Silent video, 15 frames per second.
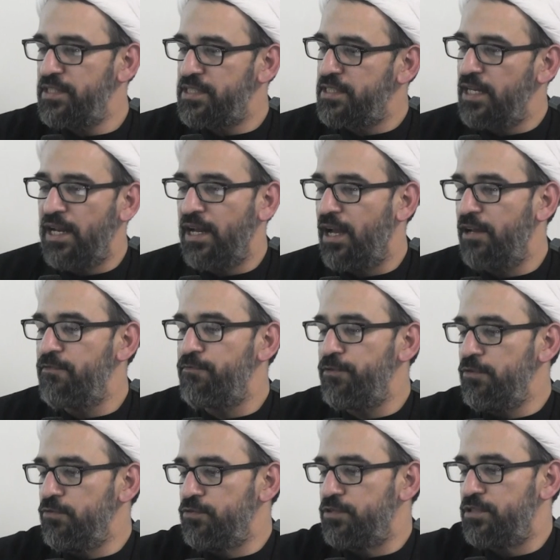were still
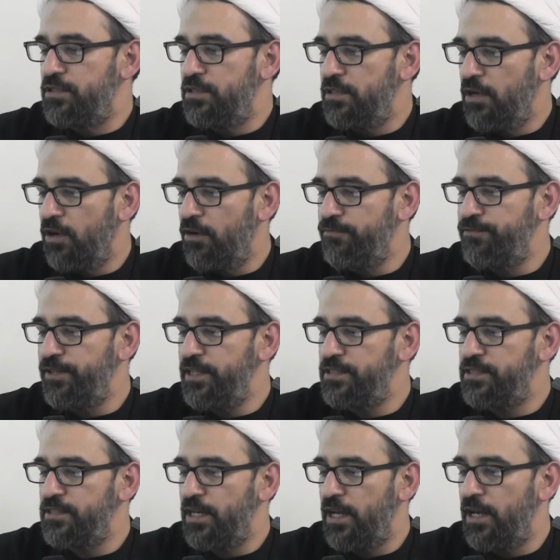confused of
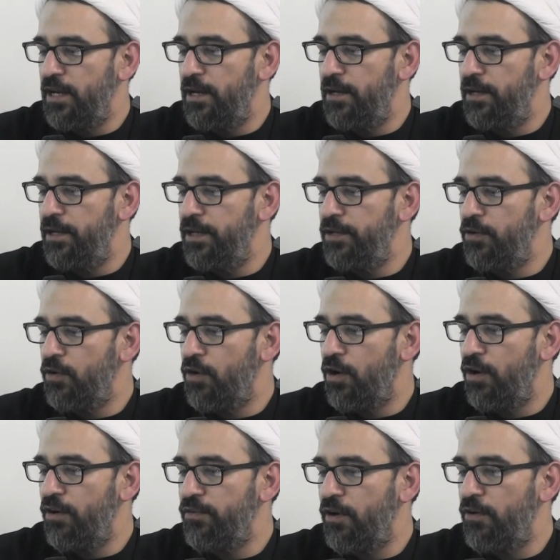his uh, you know
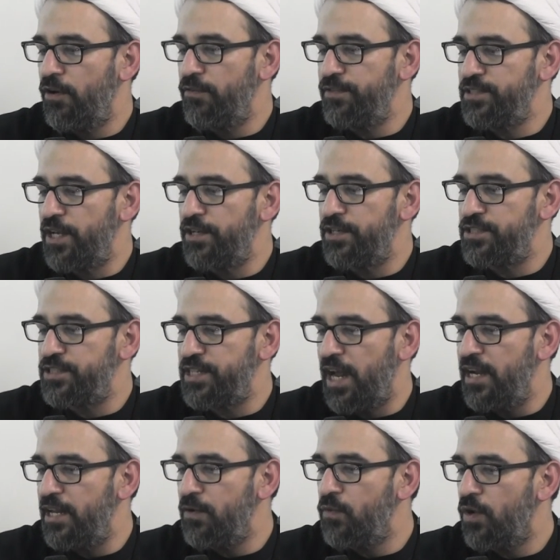of his
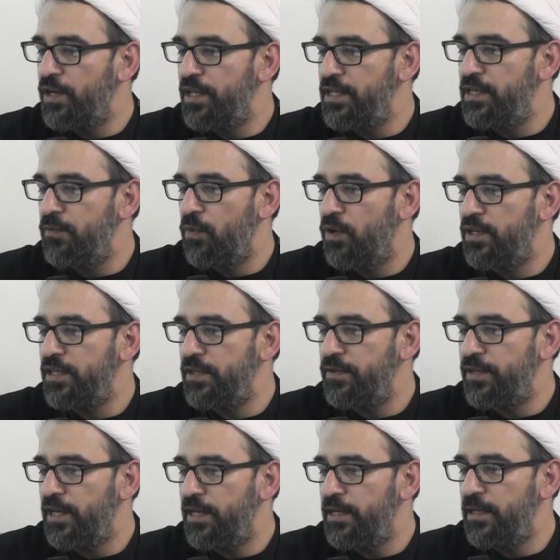understanding what he what he
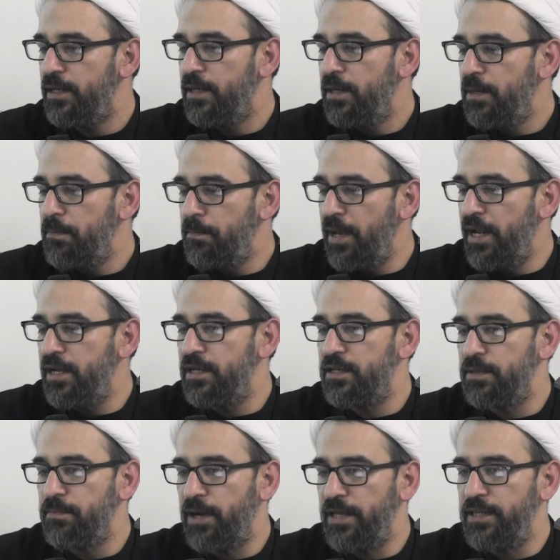really
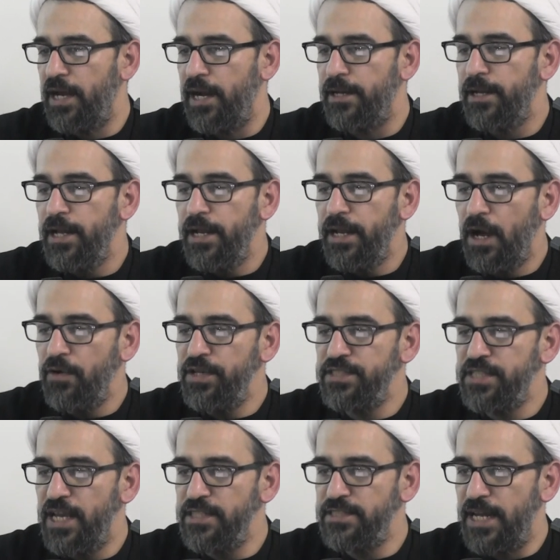meant by that now he
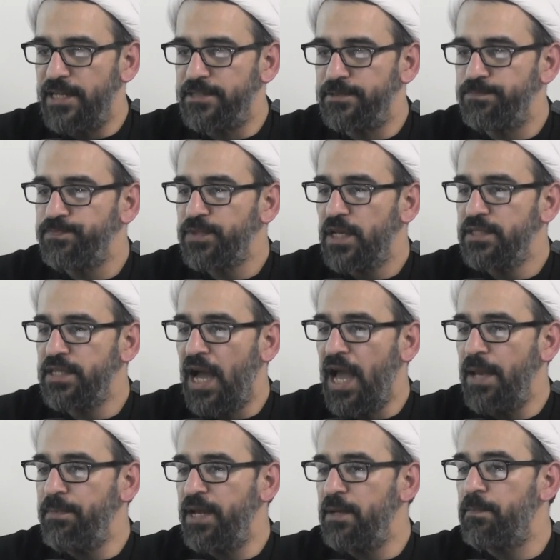says that
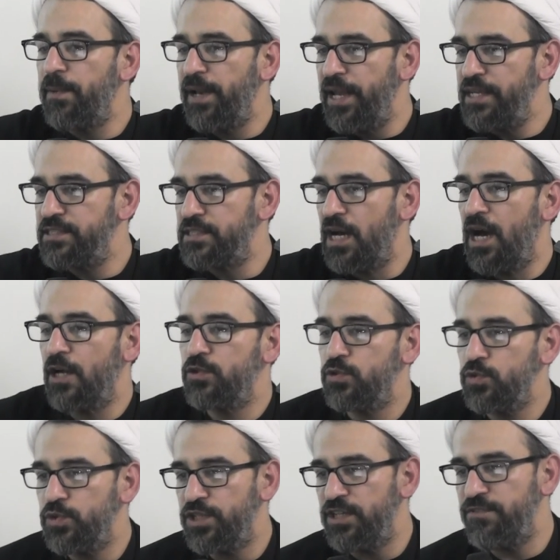time and place are
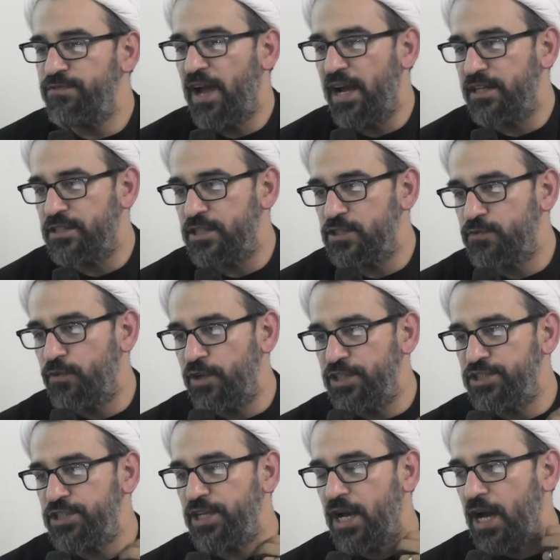two key factors for
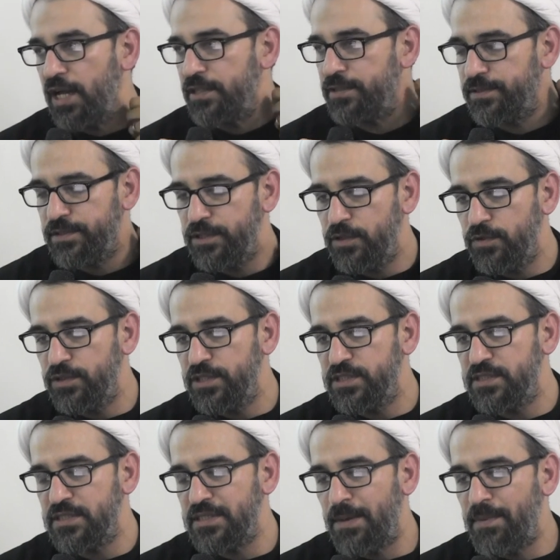ijtihad you know
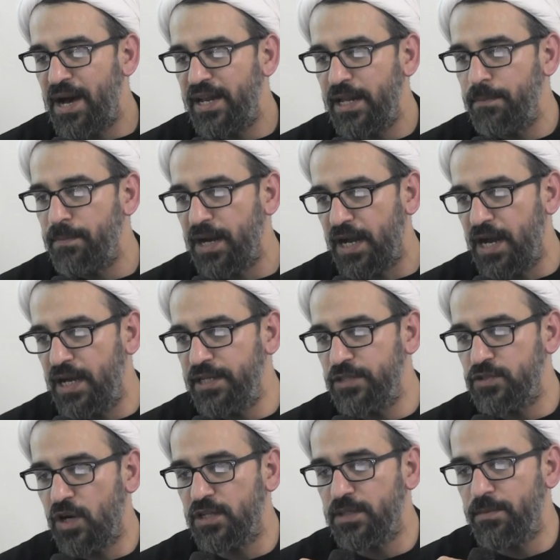this zaman and makan he
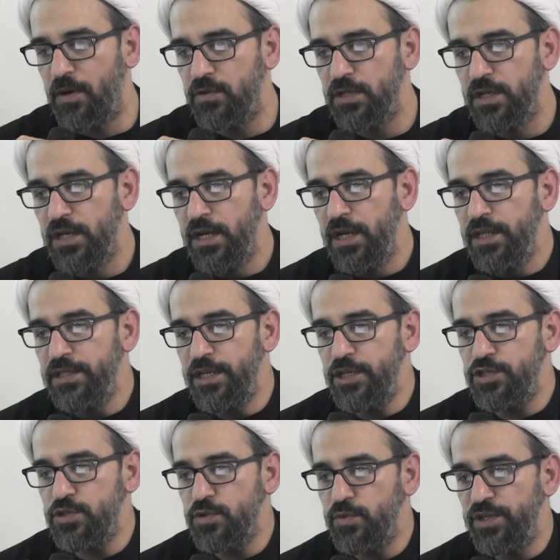talked about the
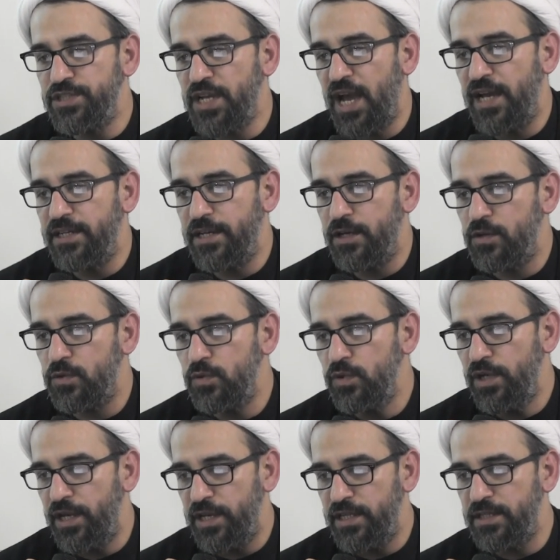issue which had a
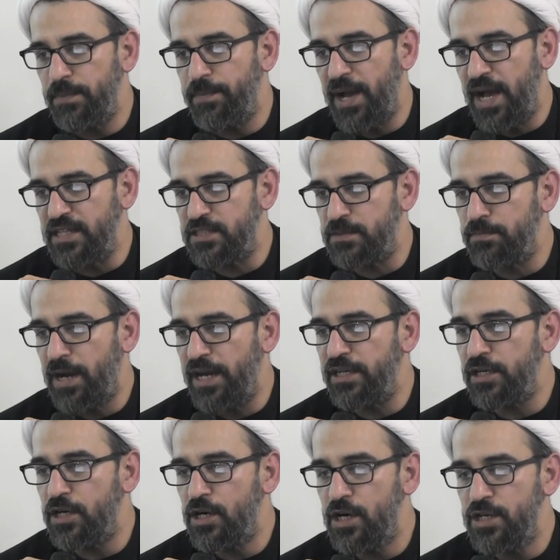ruling in the past
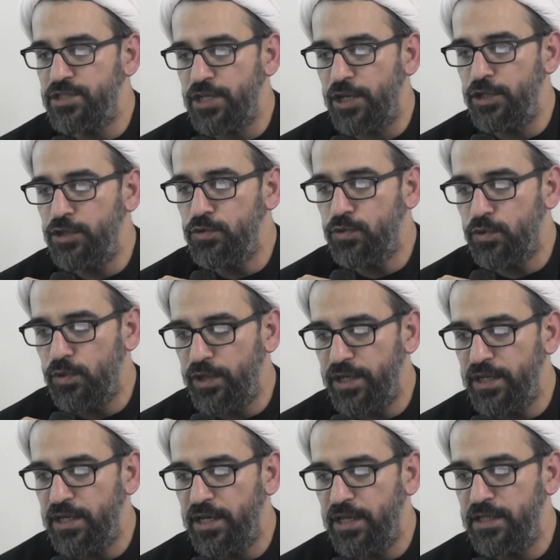might urge a new
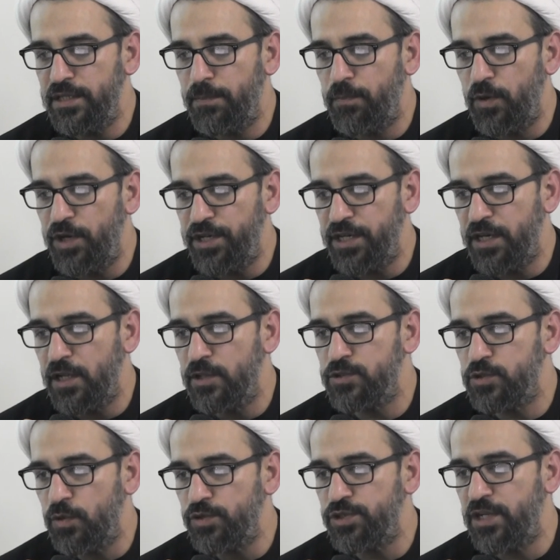ruling in the political
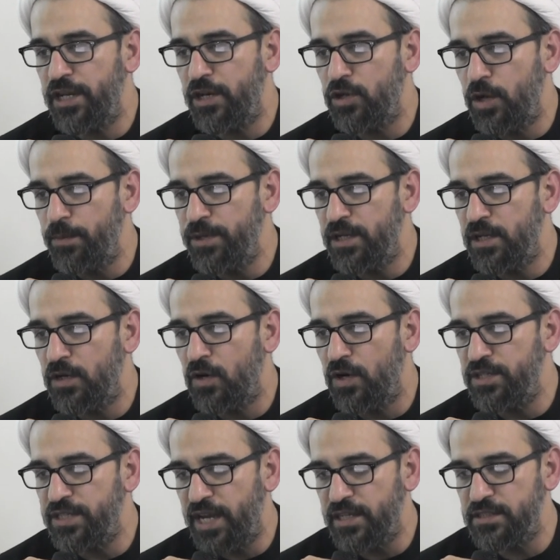social economical
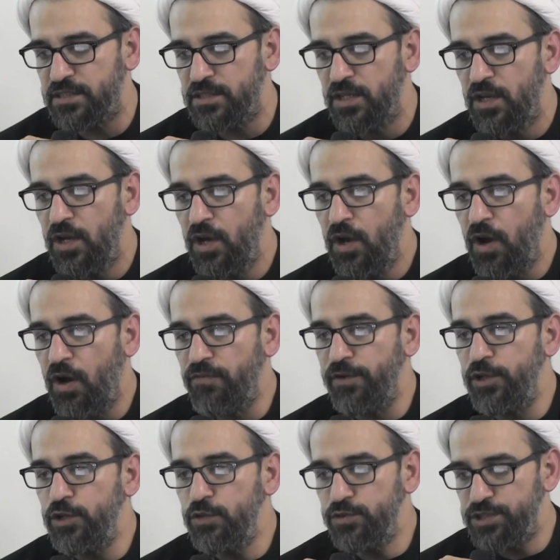context of
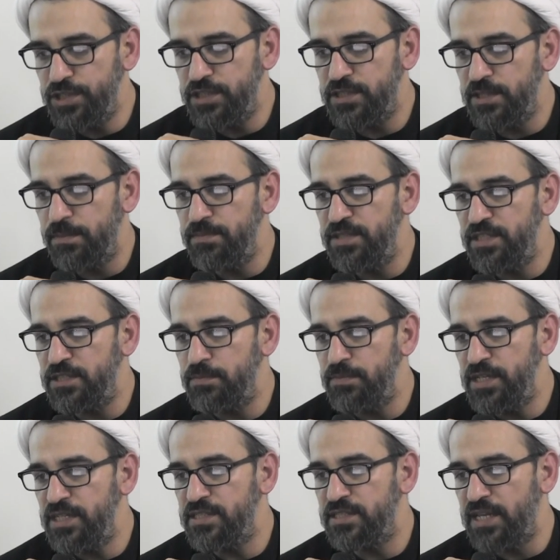a new system this
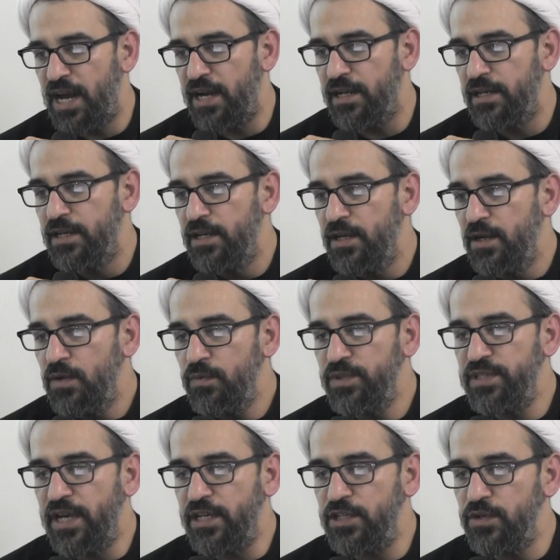means that
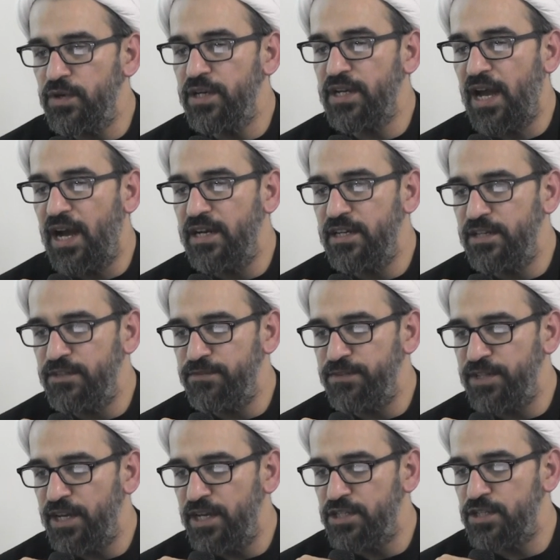with accurate
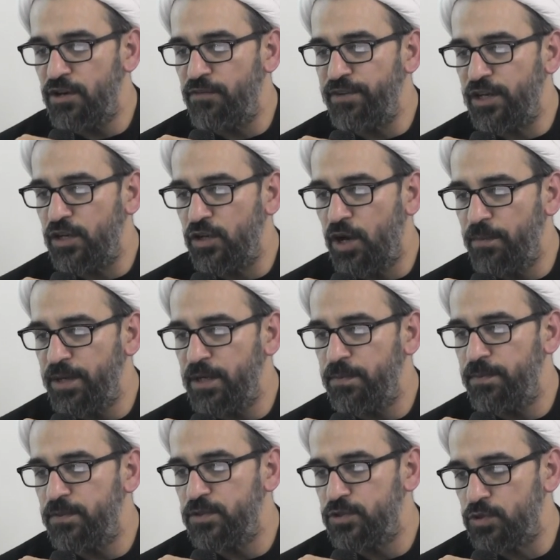identification of economic
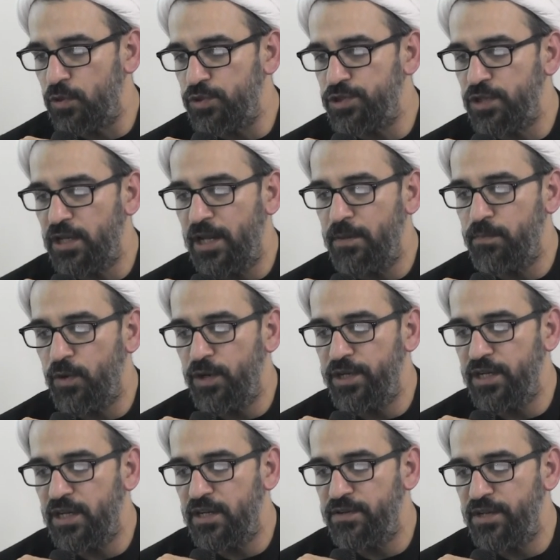social and
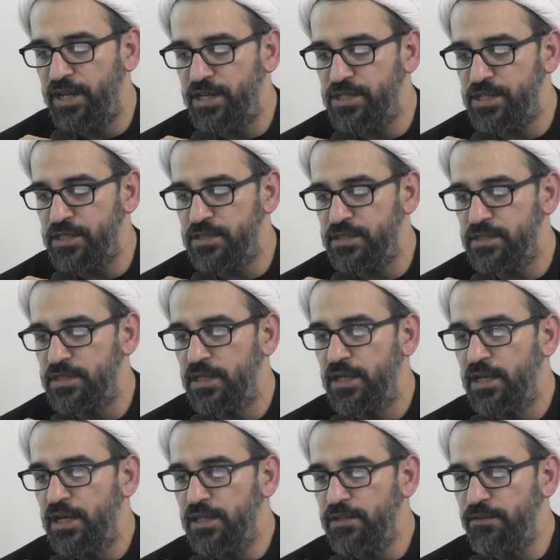political relations
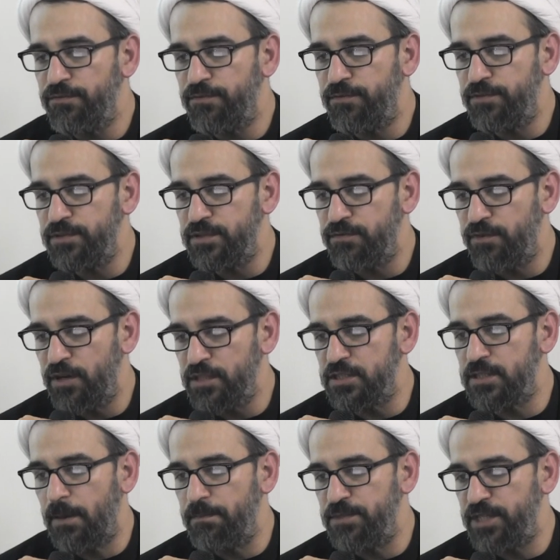the
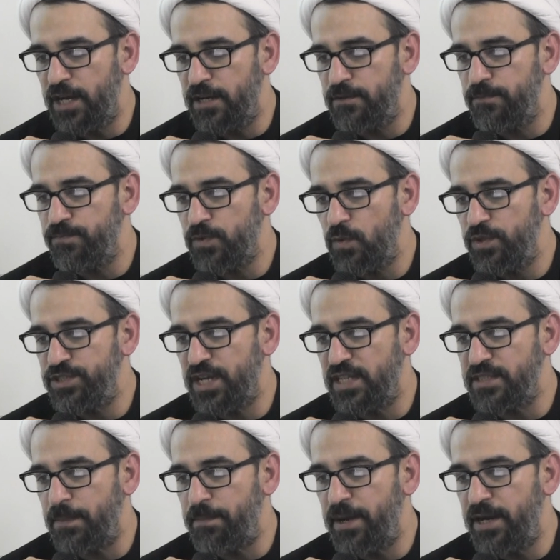first subject which
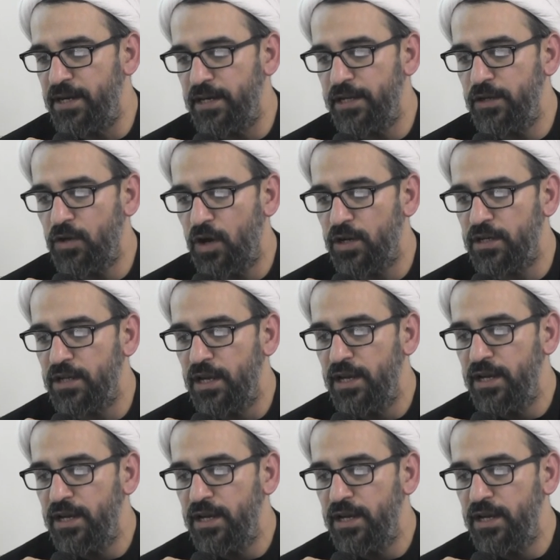has apparently not